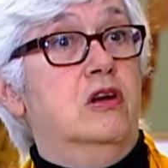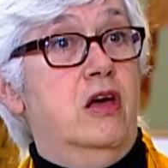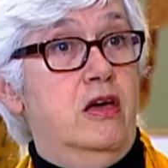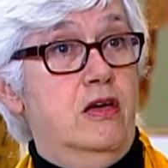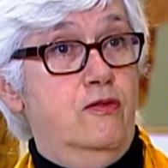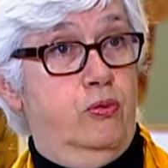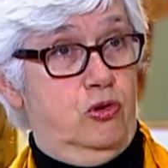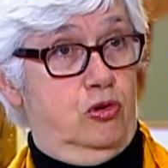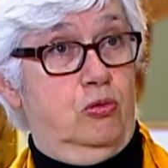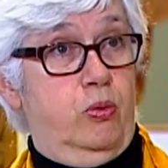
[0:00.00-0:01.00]
nave,
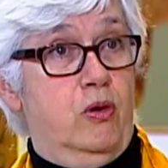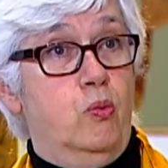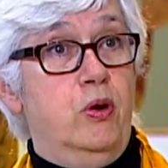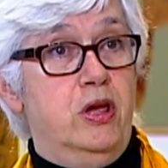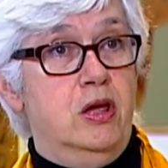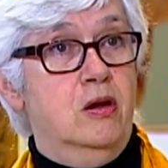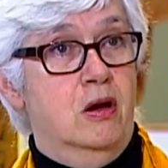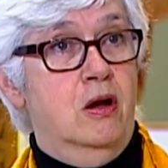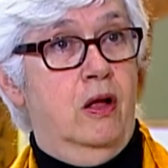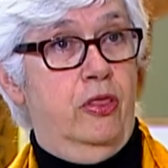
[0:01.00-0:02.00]
which is where we,
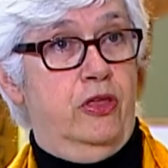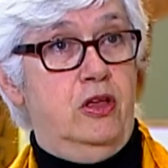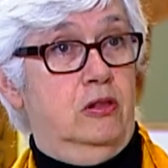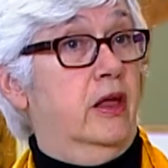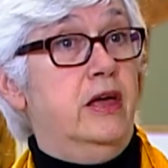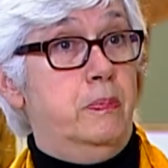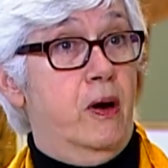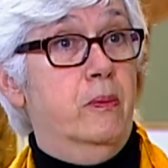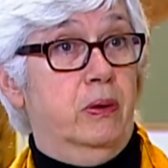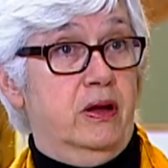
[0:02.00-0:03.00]
the lay
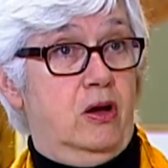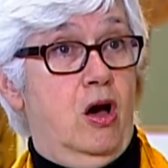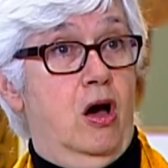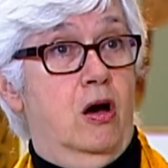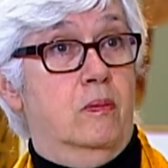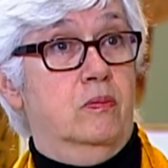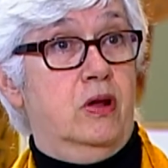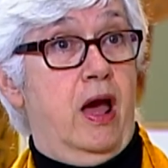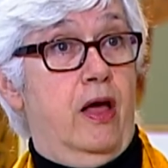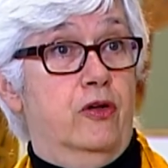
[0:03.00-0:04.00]
public, um,
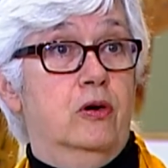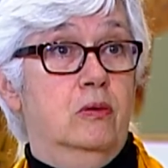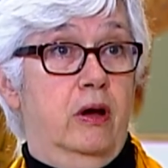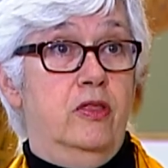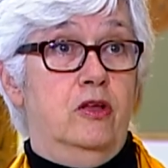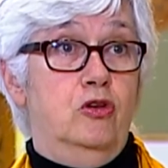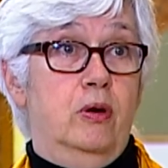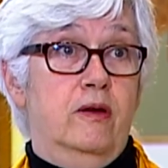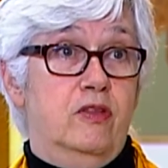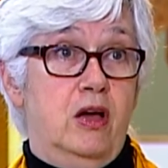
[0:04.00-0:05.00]
gather, and then you
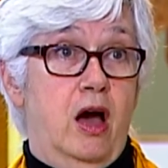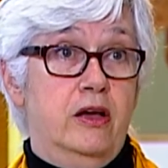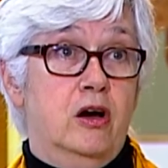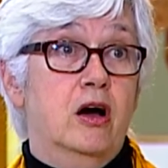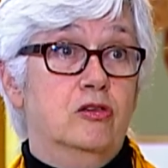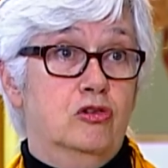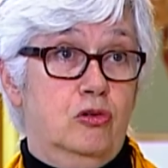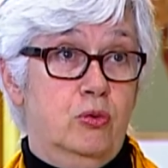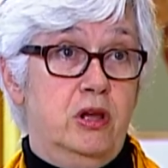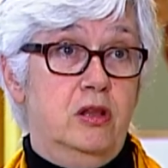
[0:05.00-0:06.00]
have the icon
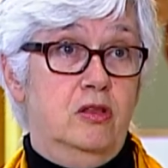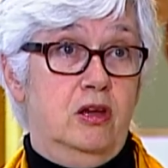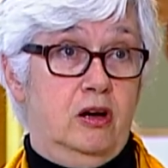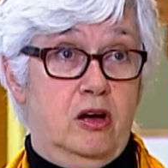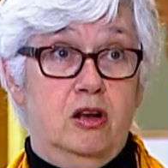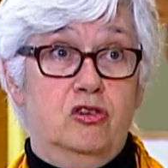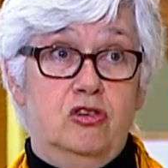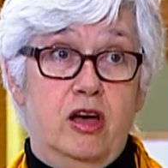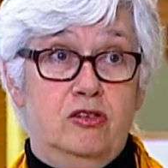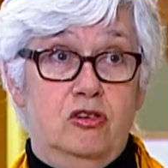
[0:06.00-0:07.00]
screen, the
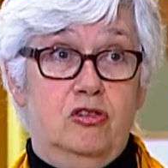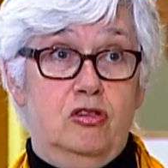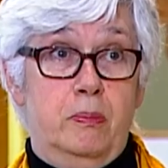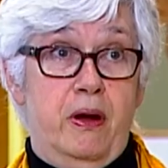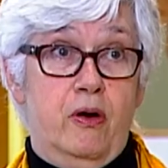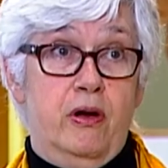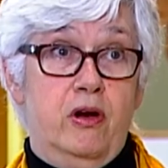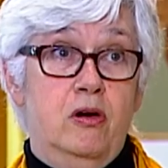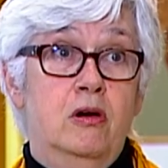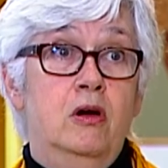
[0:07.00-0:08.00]
iconostasis, the barrier,